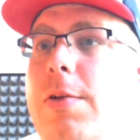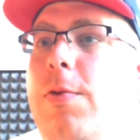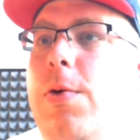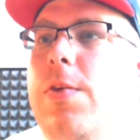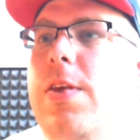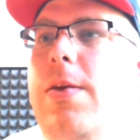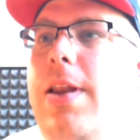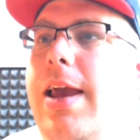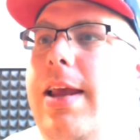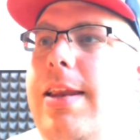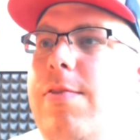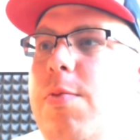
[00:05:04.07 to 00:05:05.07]
have also
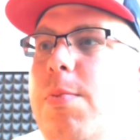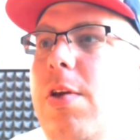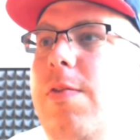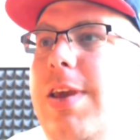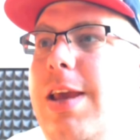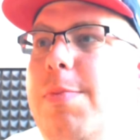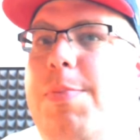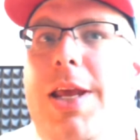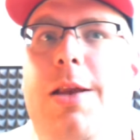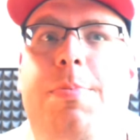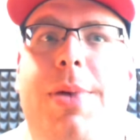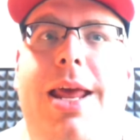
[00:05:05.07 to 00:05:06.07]
liked if the movie had
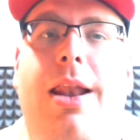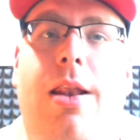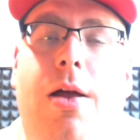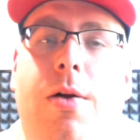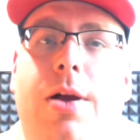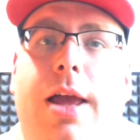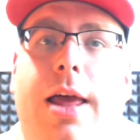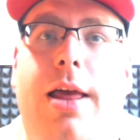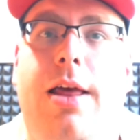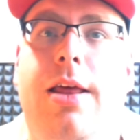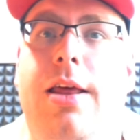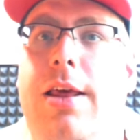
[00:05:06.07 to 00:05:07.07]
been a bit
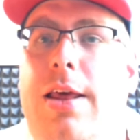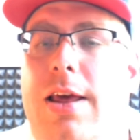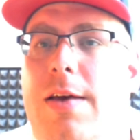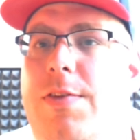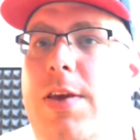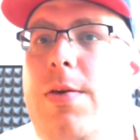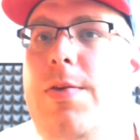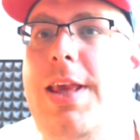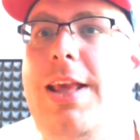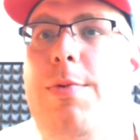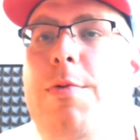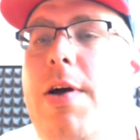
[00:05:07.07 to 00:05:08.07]
longer. A few
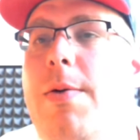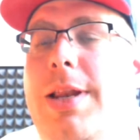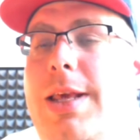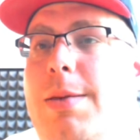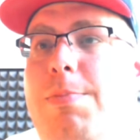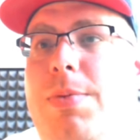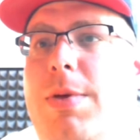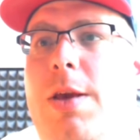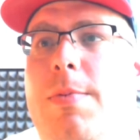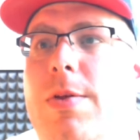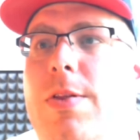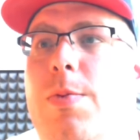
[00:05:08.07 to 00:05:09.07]
scenes without any
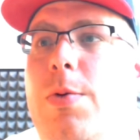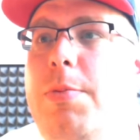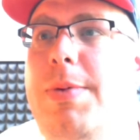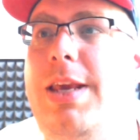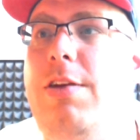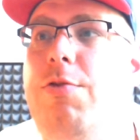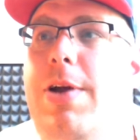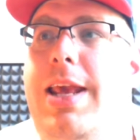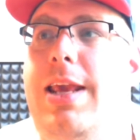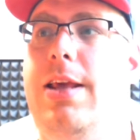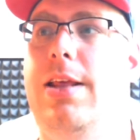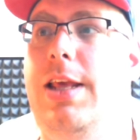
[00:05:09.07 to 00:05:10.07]
humans would have been
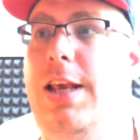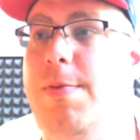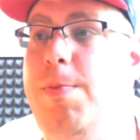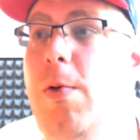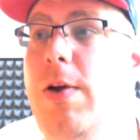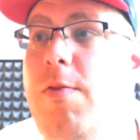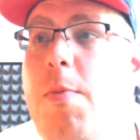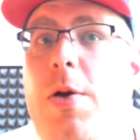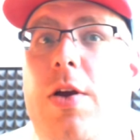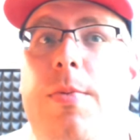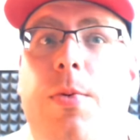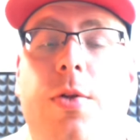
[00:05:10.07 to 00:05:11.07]
great, exploring the
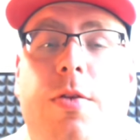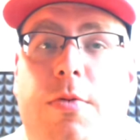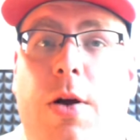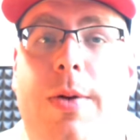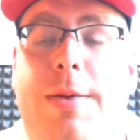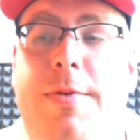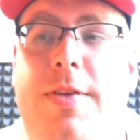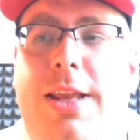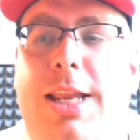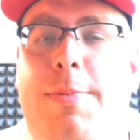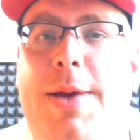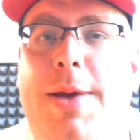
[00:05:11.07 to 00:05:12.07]
Pokemon's role in the
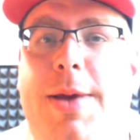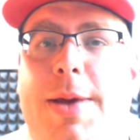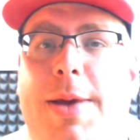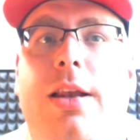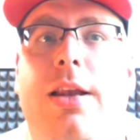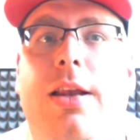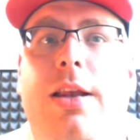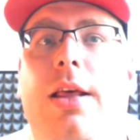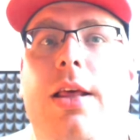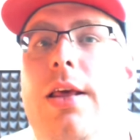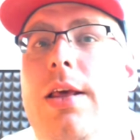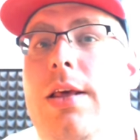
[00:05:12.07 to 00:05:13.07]
city better.
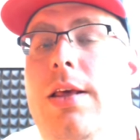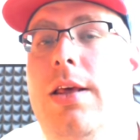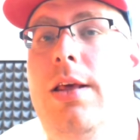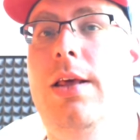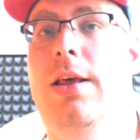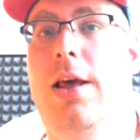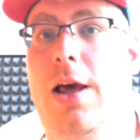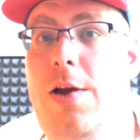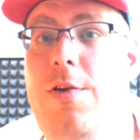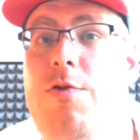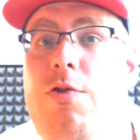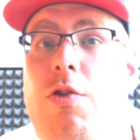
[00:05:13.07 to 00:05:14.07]

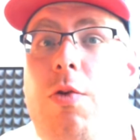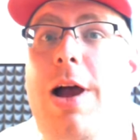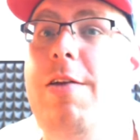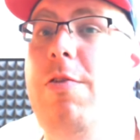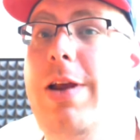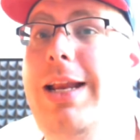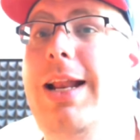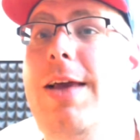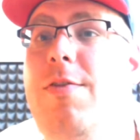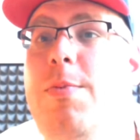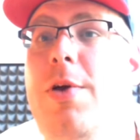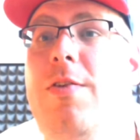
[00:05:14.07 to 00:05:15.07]
Overall, I really like
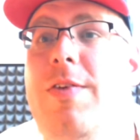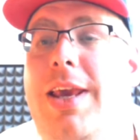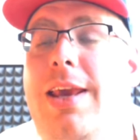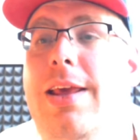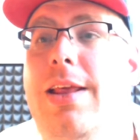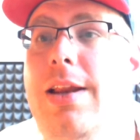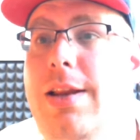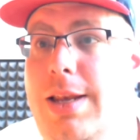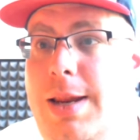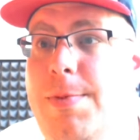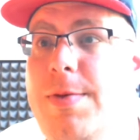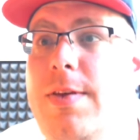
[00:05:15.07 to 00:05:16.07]
the movie.
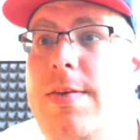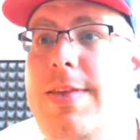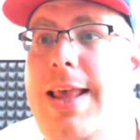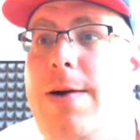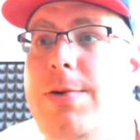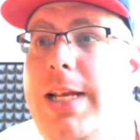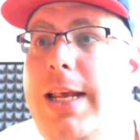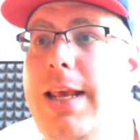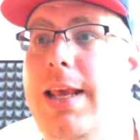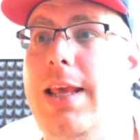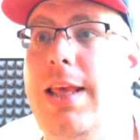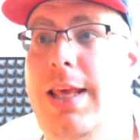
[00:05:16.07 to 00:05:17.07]
It was nostalgic,
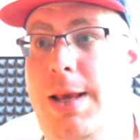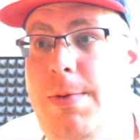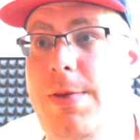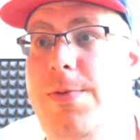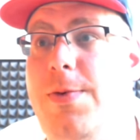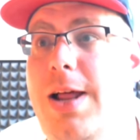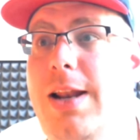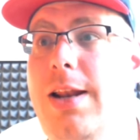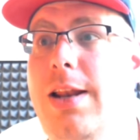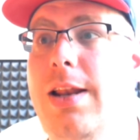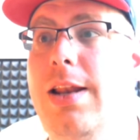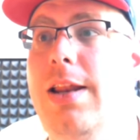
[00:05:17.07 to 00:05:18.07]
it was
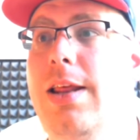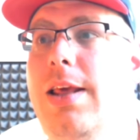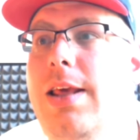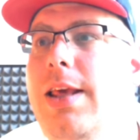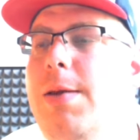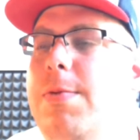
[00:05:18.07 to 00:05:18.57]
fun, it